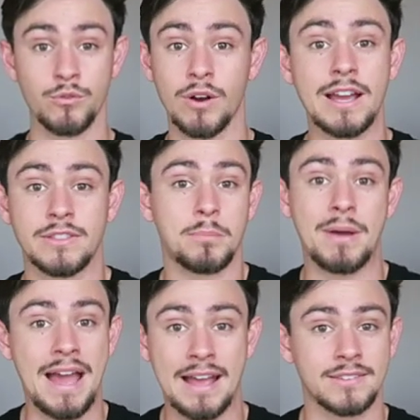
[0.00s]
rewrite
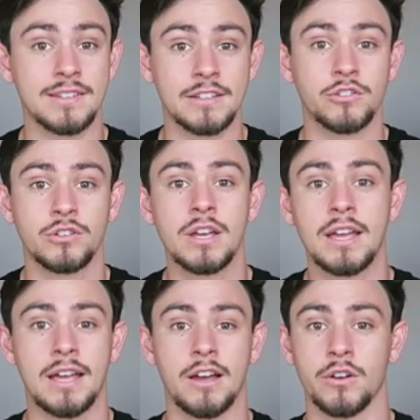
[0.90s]
the passage
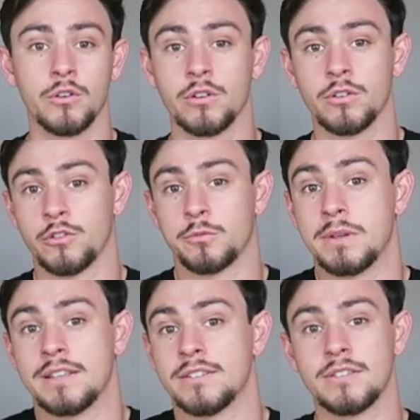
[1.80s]
uh, or, or
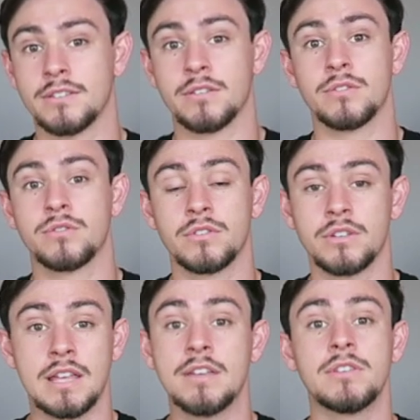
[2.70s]
spend
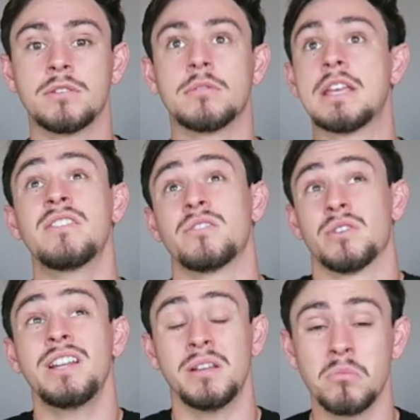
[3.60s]
even
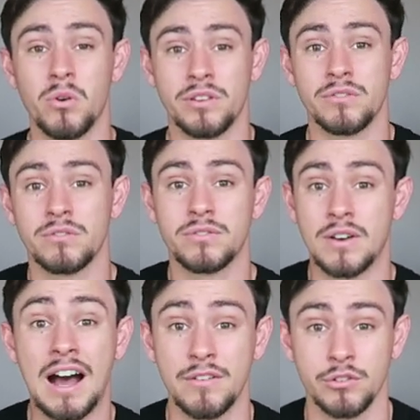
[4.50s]
even really more than
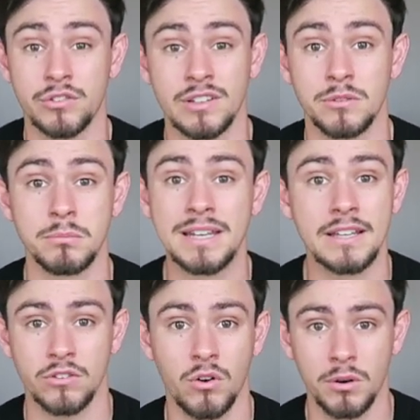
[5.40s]
five or six
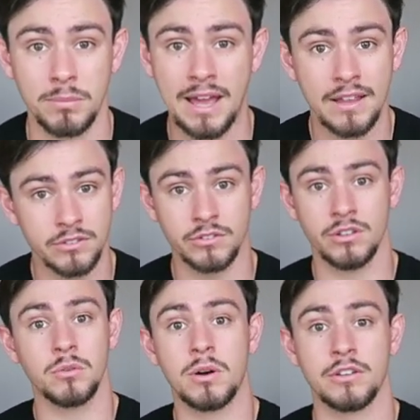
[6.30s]
minutes on a
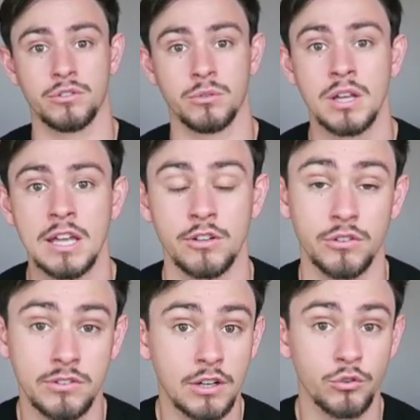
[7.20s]
passage. Otherwise, you're
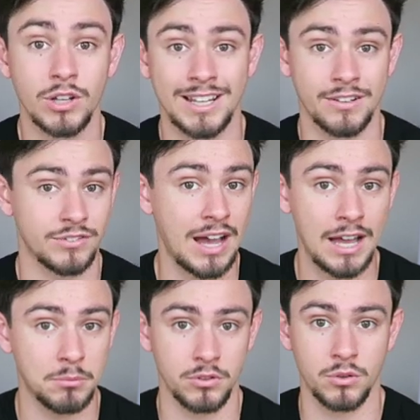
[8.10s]
just going to run out of
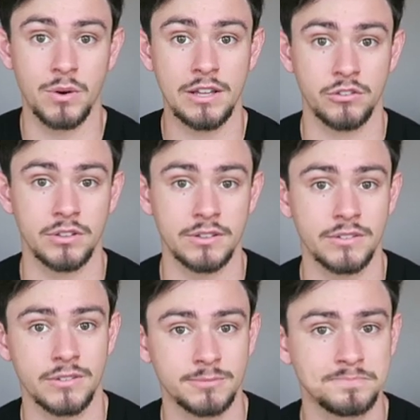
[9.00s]
time on the
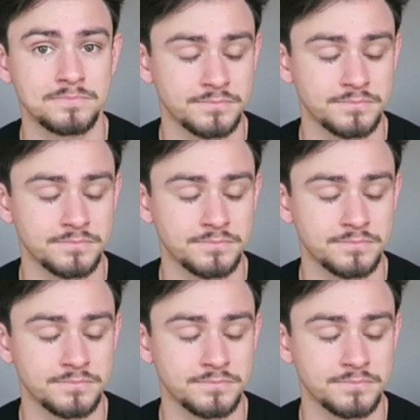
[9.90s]
questions.